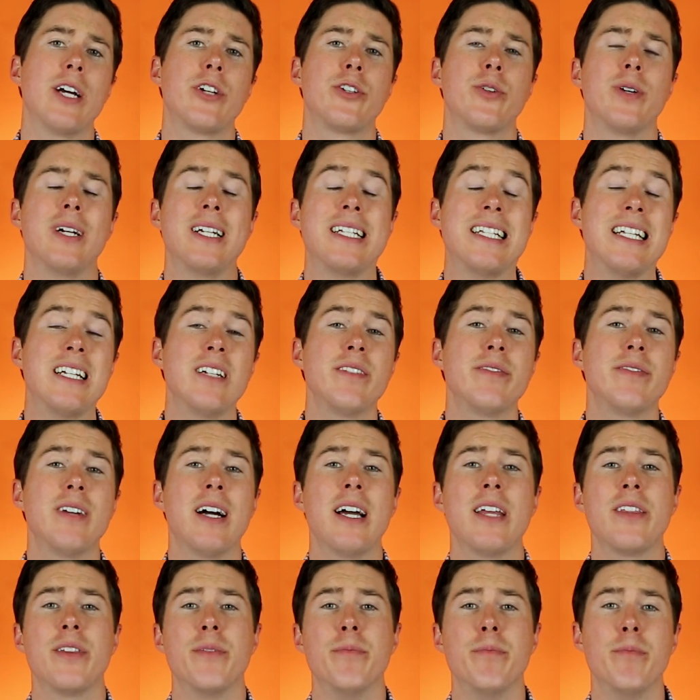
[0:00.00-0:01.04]
how to
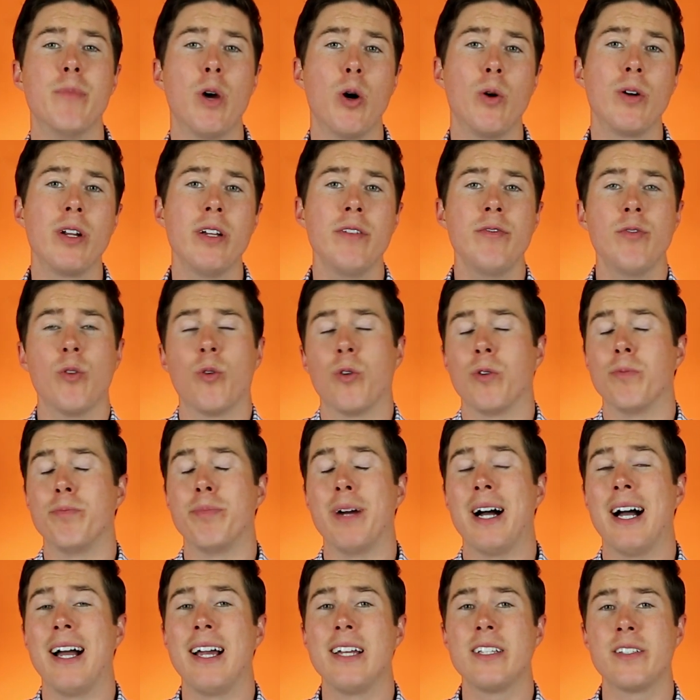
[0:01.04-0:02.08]
identify the motive or
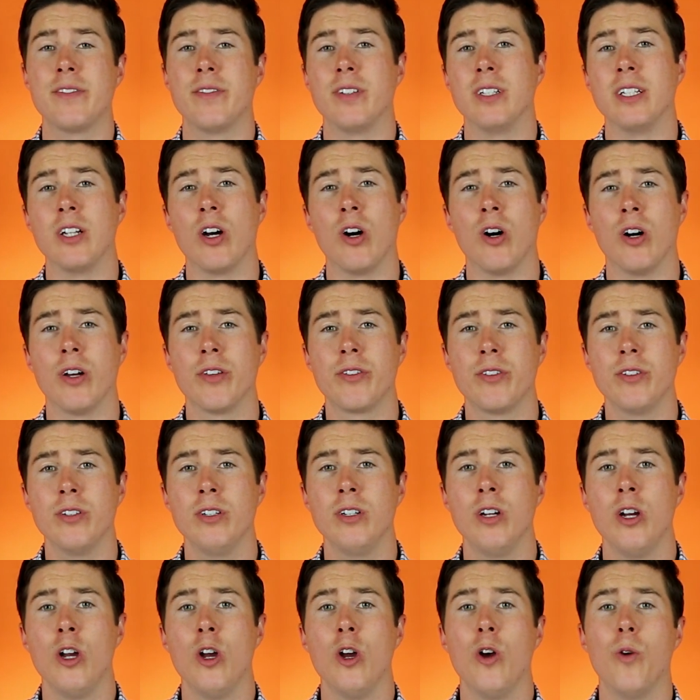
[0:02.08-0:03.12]
bias of an
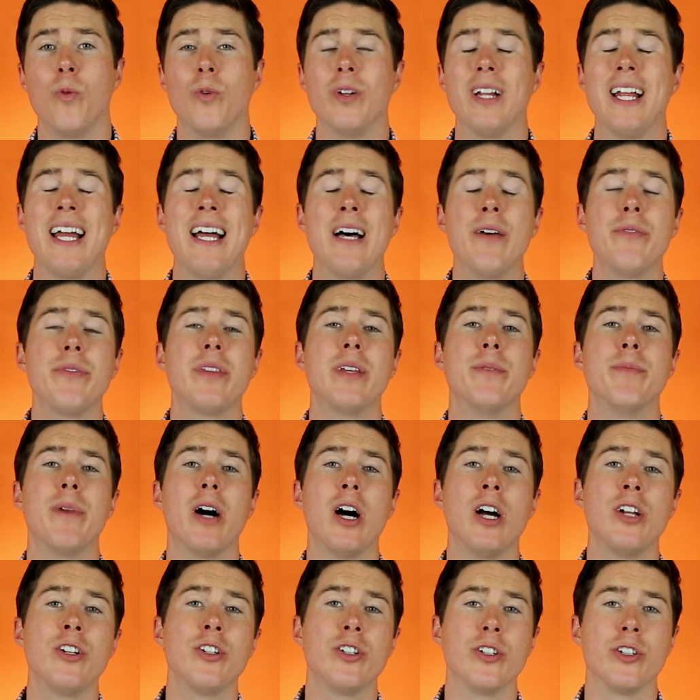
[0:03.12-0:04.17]
author will help them
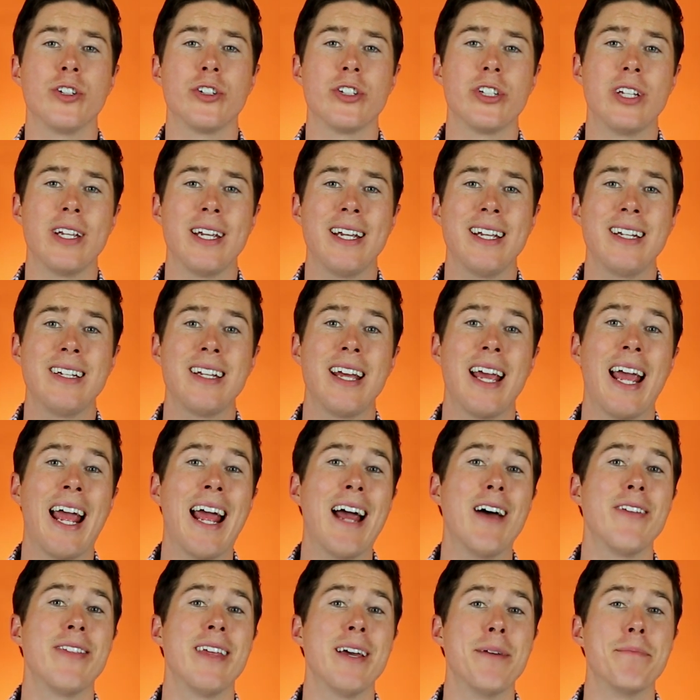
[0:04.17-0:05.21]
understand
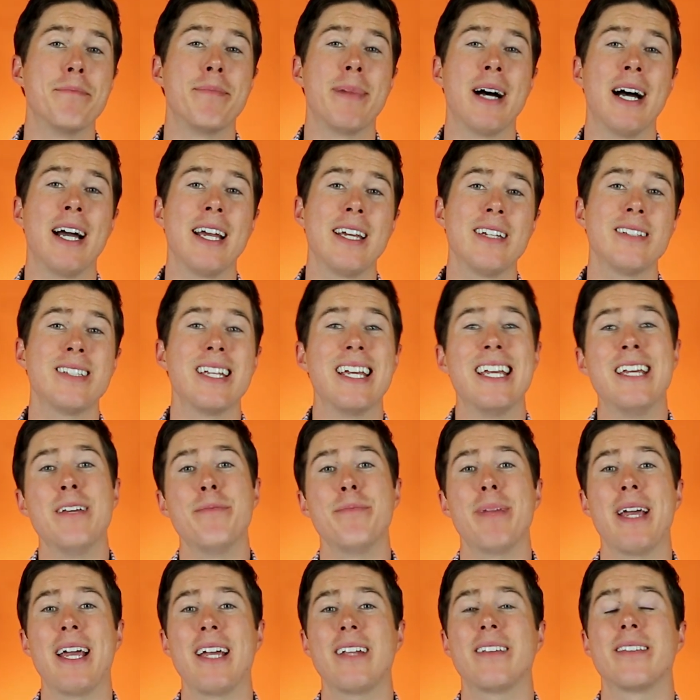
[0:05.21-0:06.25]
how that bias
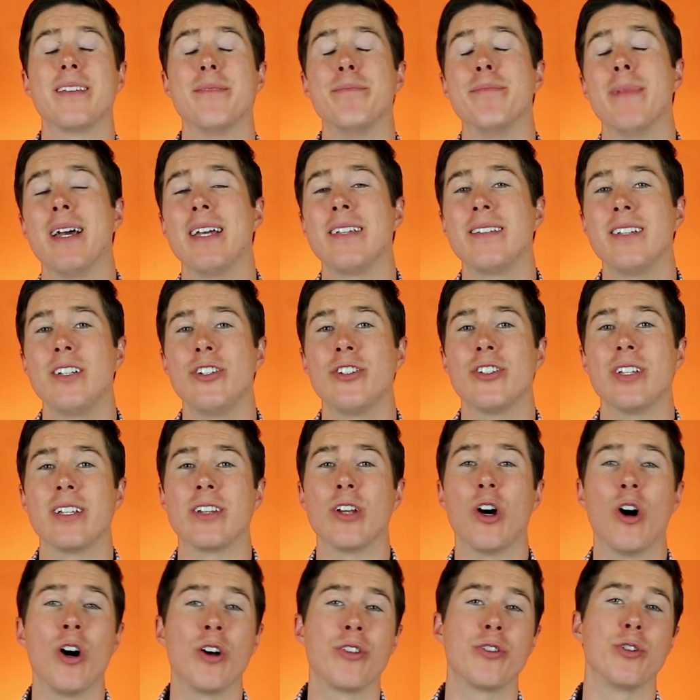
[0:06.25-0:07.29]
impacts the message that
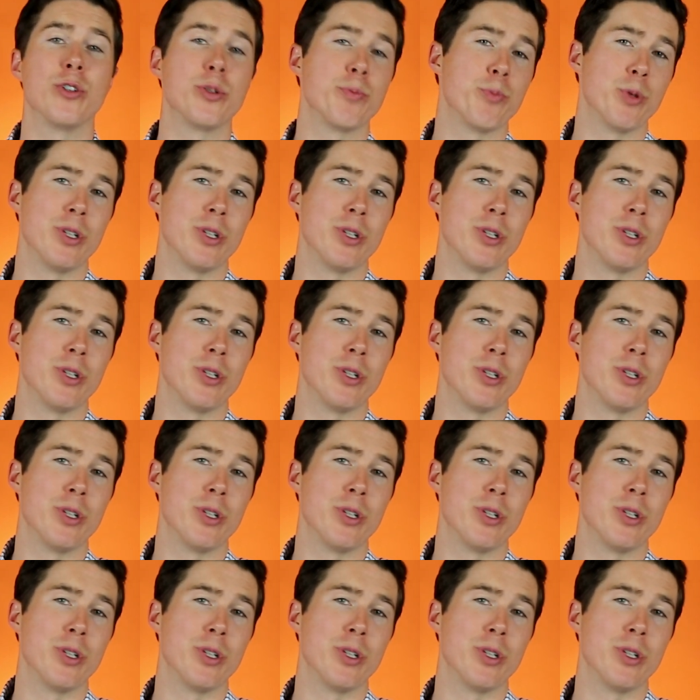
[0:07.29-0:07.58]
the author is